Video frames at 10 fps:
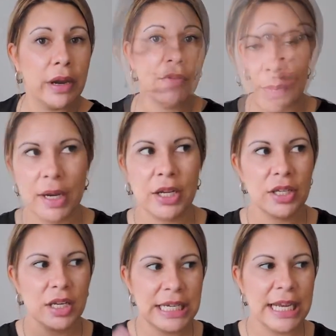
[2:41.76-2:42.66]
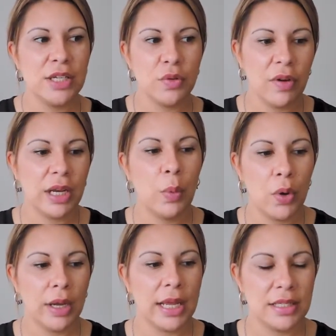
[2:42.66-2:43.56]
wherever about it, because I need to really
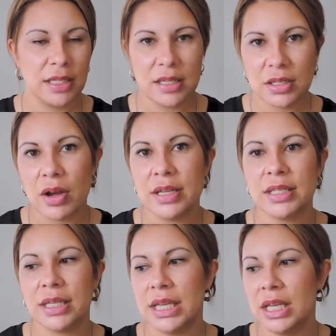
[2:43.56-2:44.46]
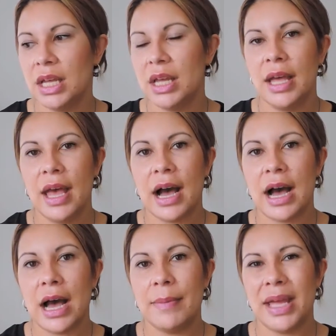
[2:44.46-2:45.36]
work as concisely
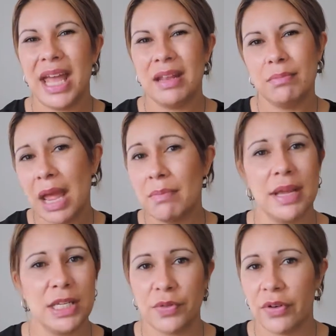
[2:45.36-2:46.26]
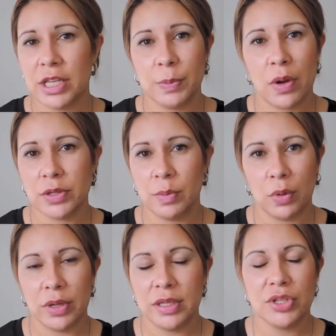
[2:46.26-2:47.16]
and mess-free as
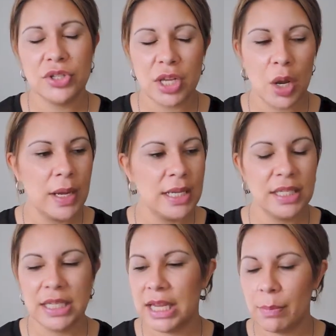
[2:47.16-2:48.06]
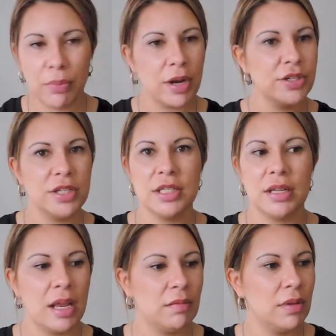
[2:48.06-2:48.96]
possible, because it's so easy to get
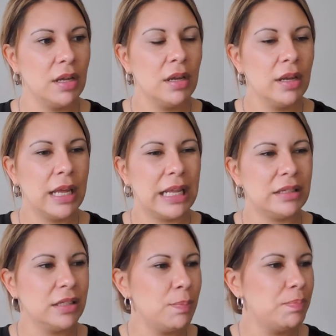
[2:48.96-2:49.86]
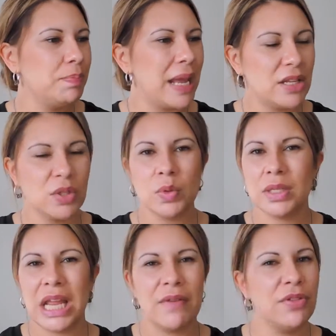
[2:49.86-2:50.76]
brushes and lip
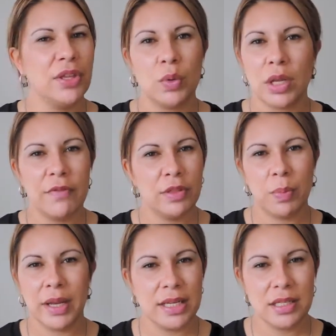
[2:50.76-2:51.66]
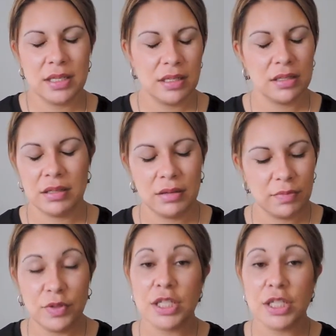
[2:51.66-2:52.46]
pencils and everything all over the place.